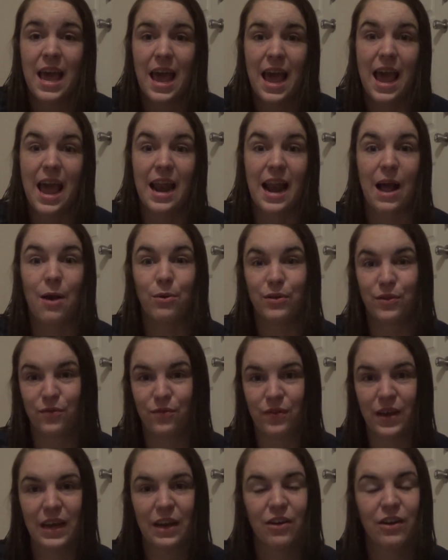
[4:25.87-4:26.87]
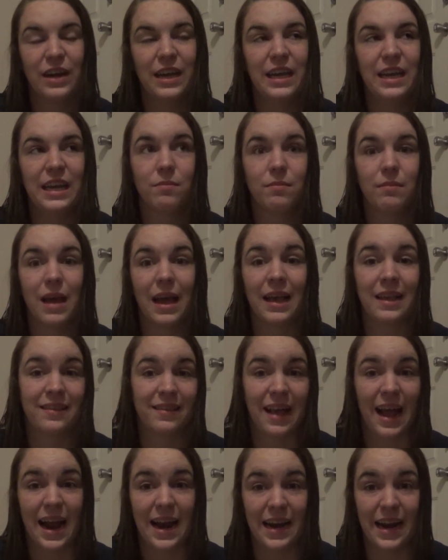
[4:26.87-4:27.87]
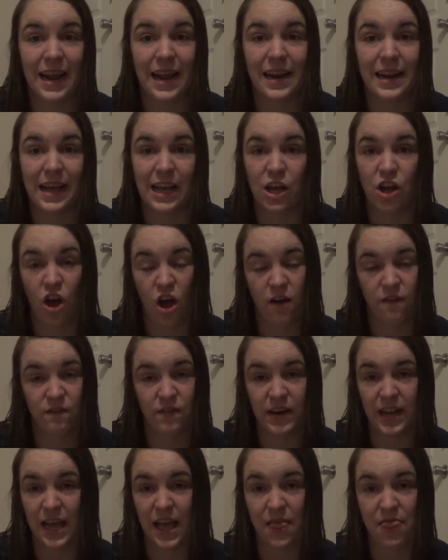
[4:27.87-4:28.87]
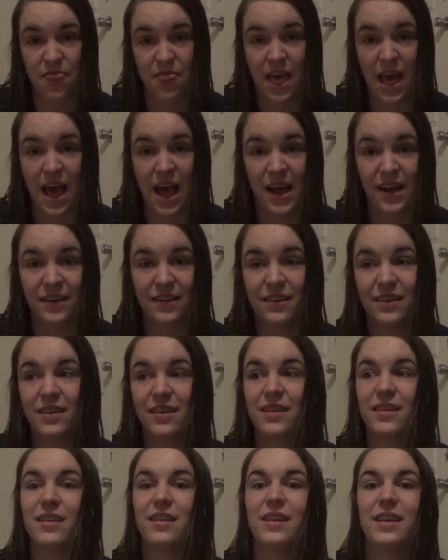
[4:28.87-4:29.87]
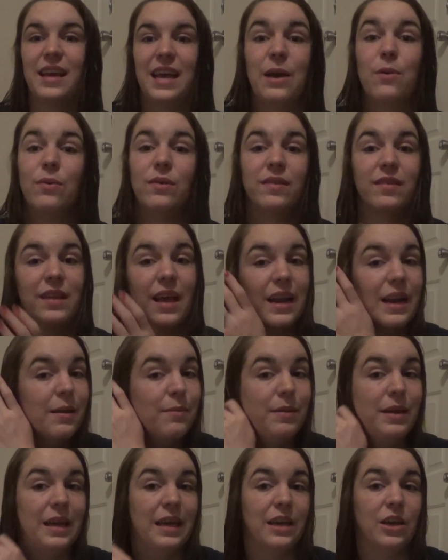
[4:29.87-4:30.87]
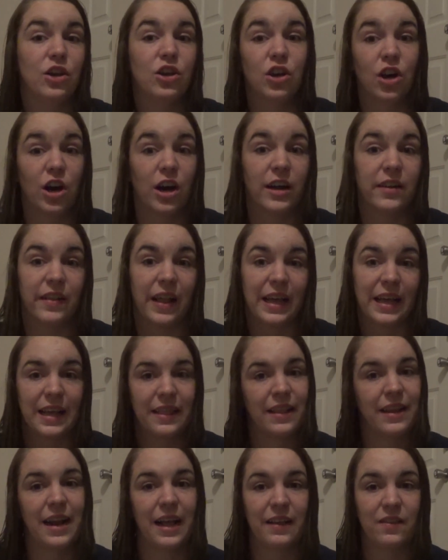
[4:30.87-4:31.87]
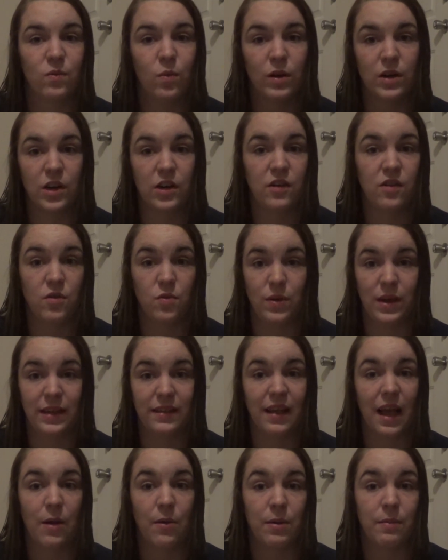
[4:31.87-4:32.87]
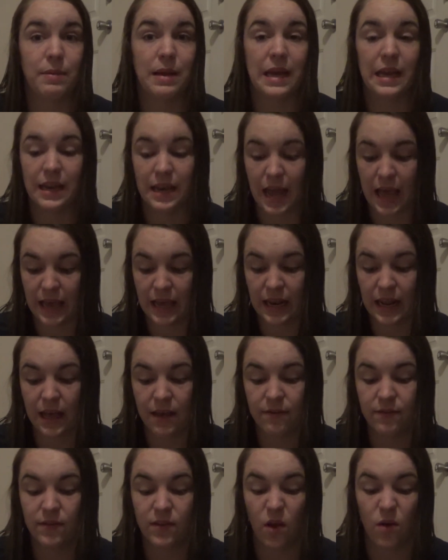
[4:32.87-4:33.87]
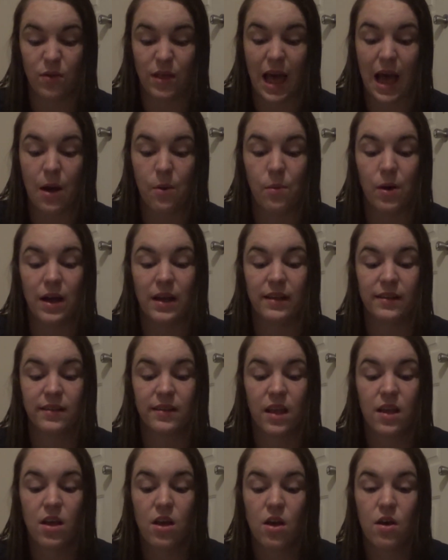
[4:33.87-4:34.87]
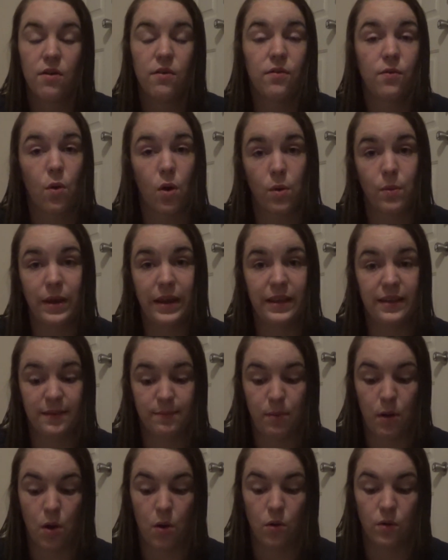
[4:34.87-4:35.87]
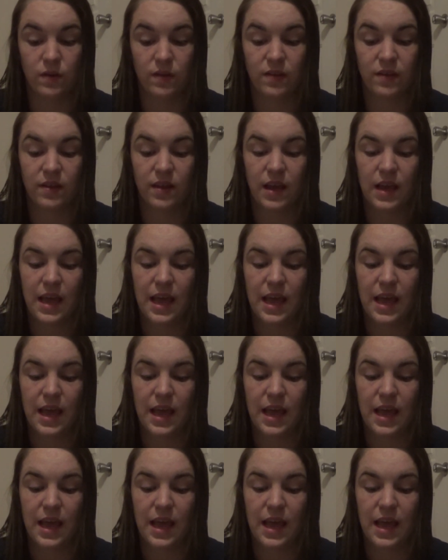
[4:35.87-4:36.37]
and I was very excited and confident that it was gonna be good. Like in the next 1 to 2 weeks I would be negative. So that was 4 weeks post,